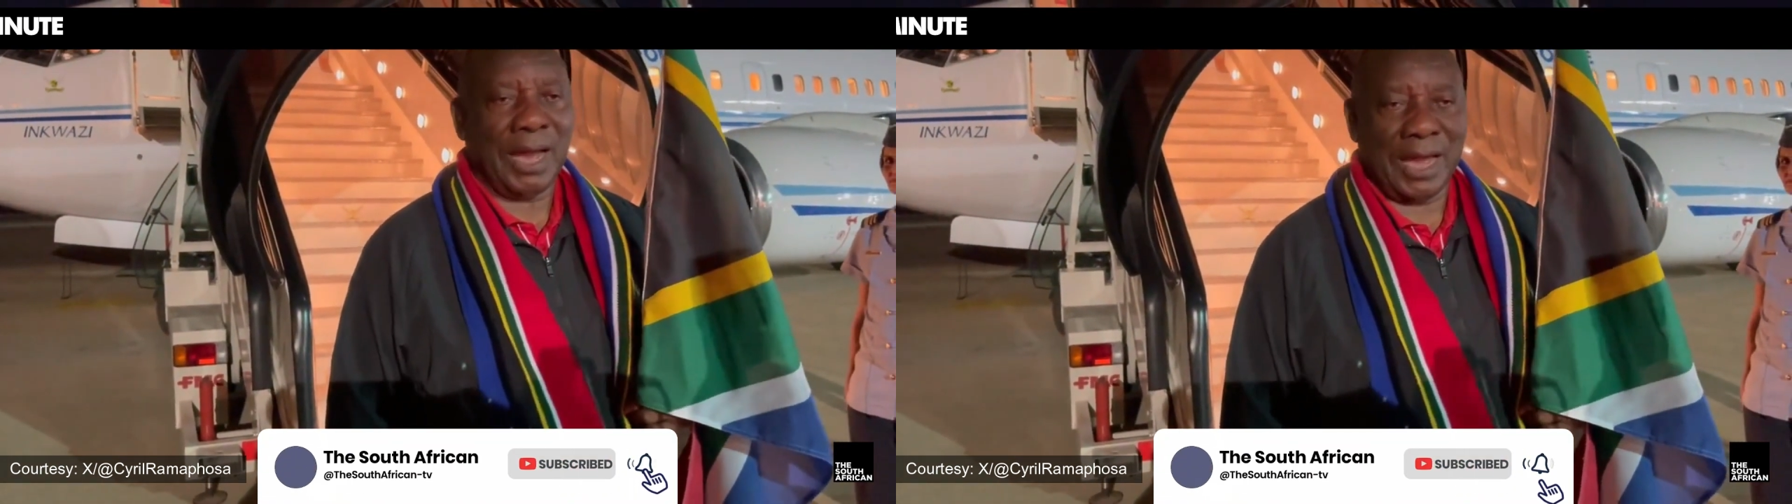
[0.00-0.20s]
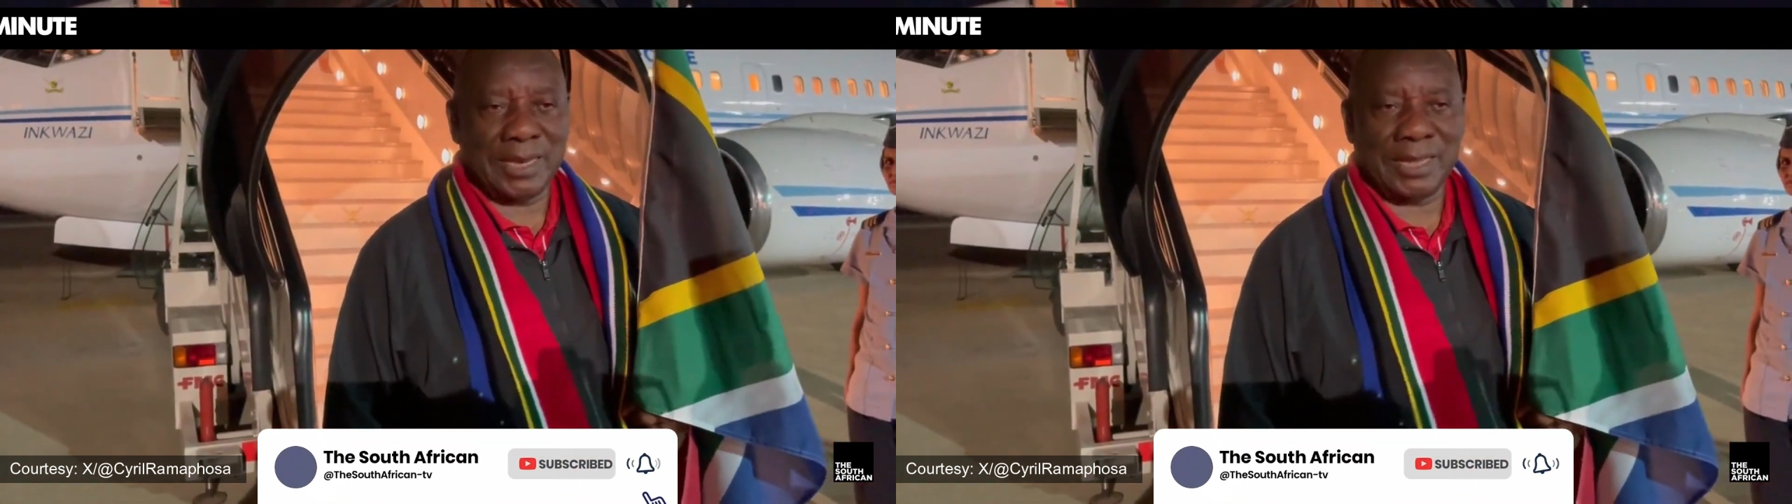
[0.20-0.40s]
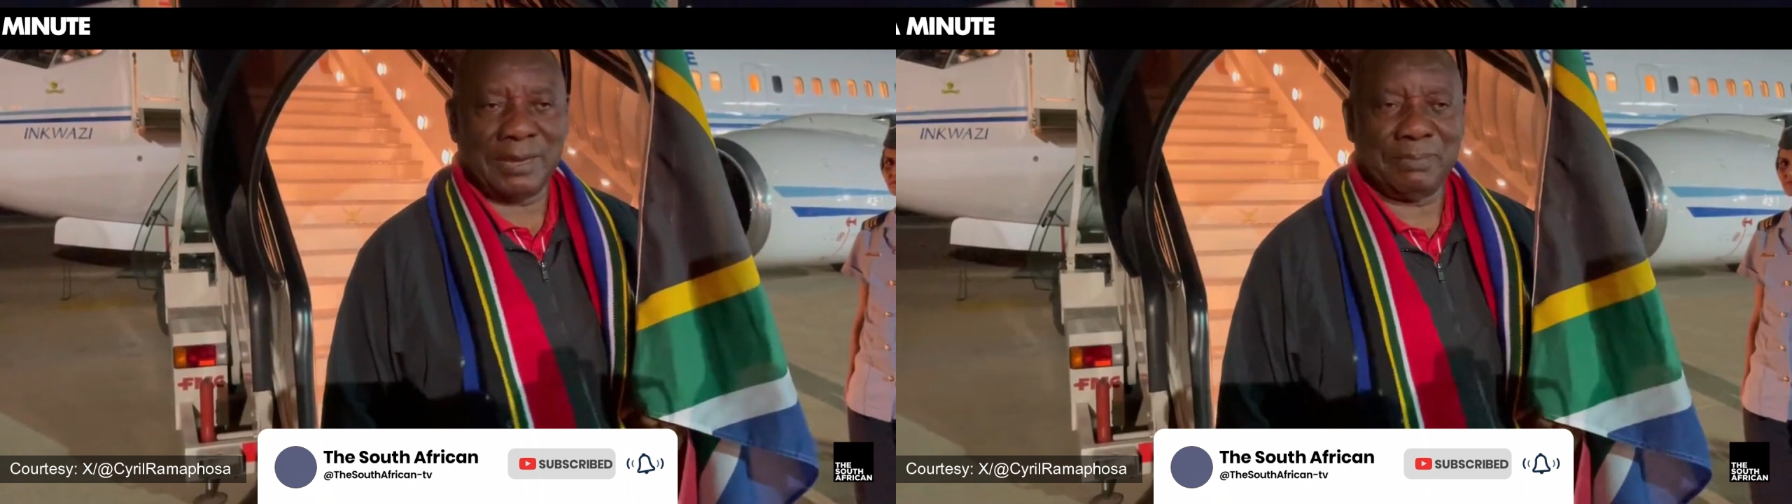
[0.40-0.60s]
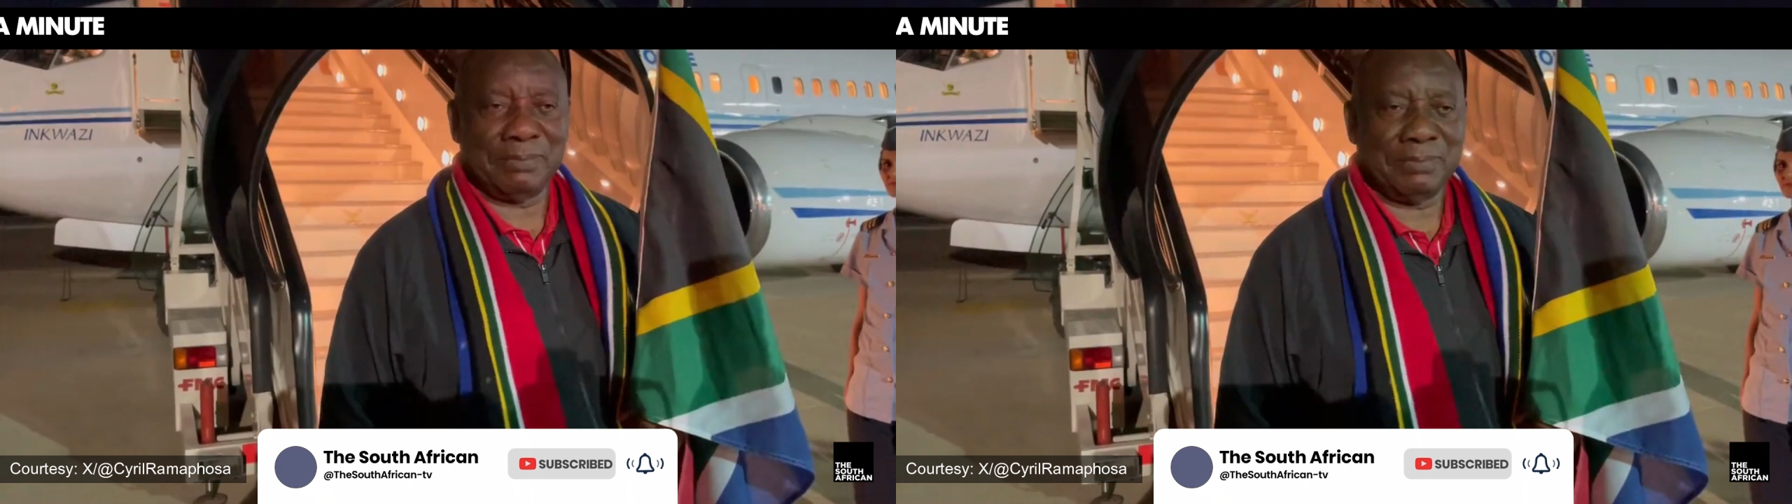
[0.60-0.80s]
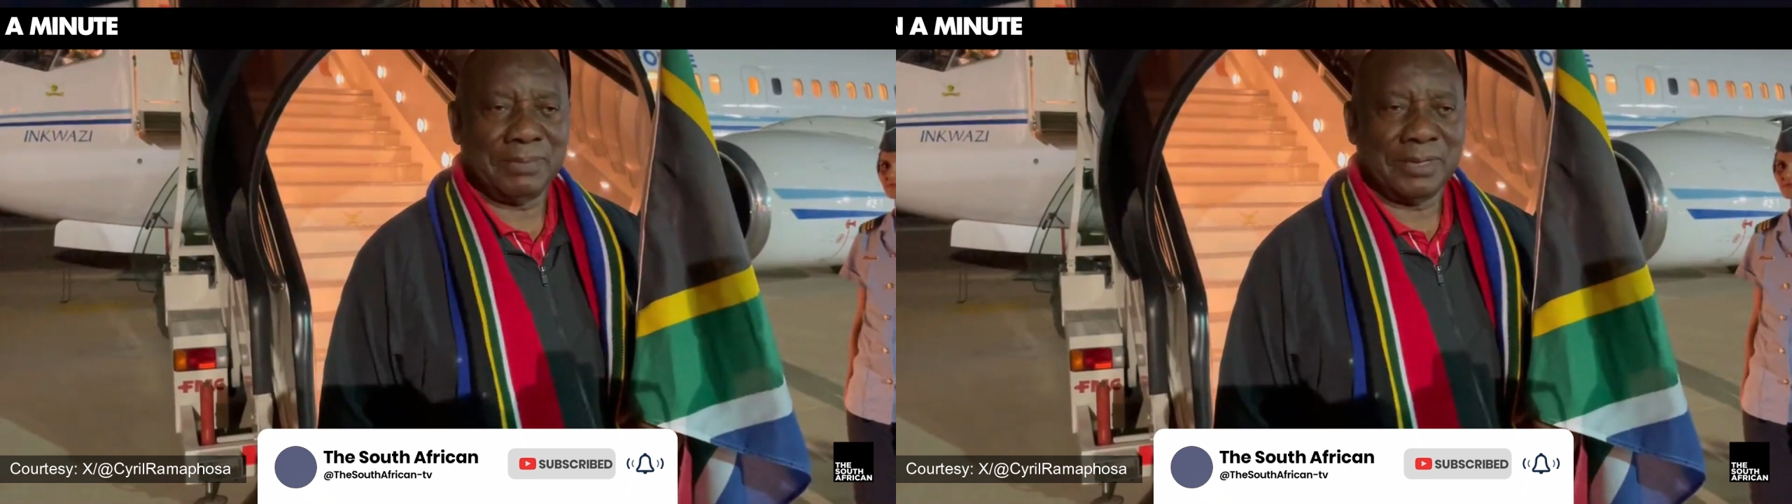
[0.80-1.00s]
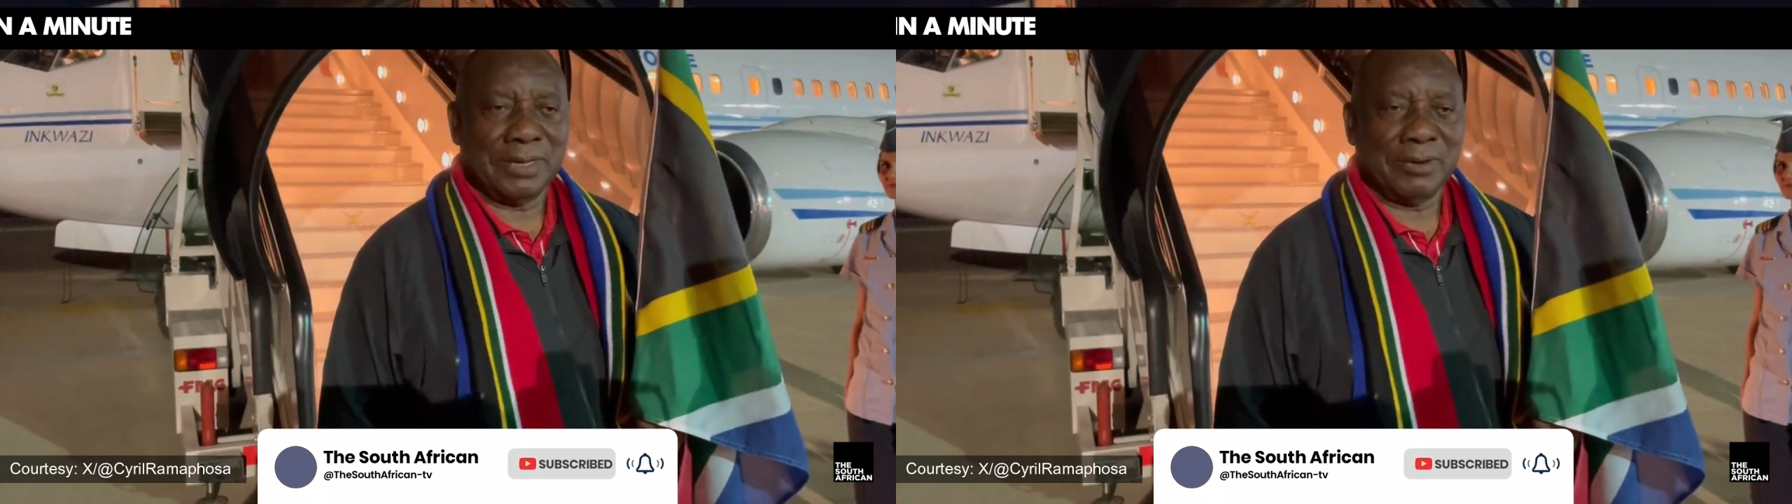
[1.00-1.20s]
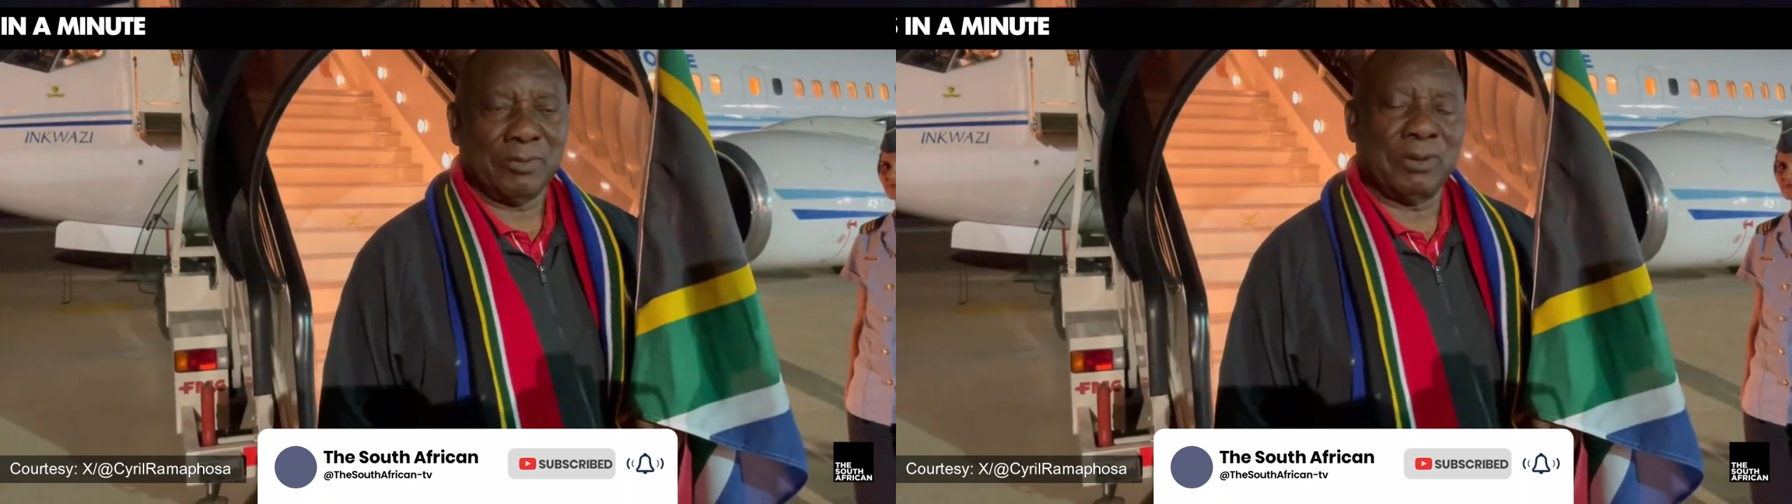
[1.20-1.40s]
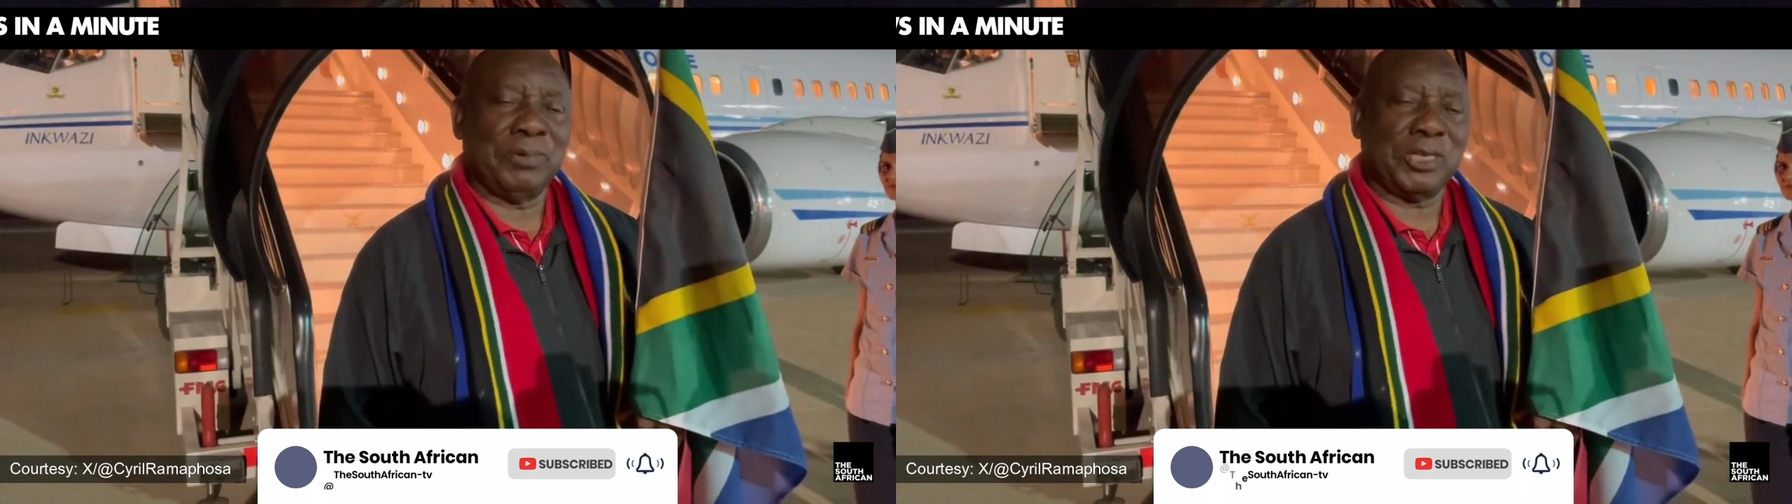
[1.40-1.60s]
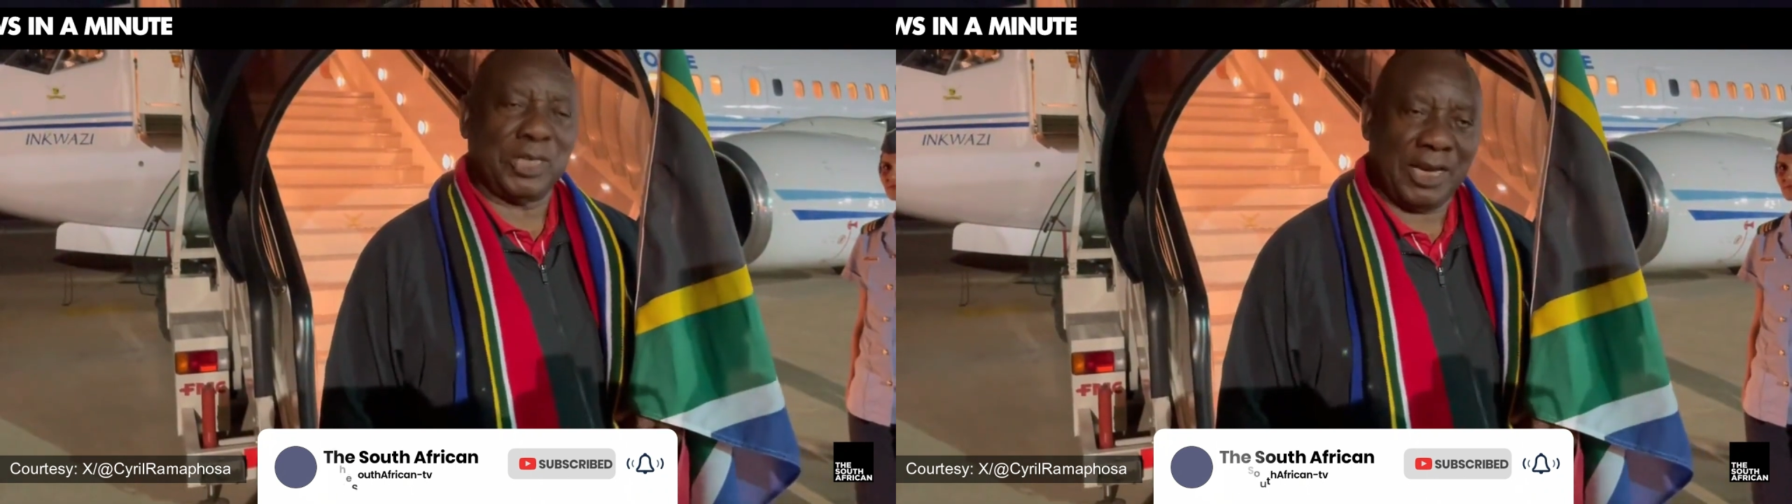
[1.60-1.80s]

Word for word: 15, 2023,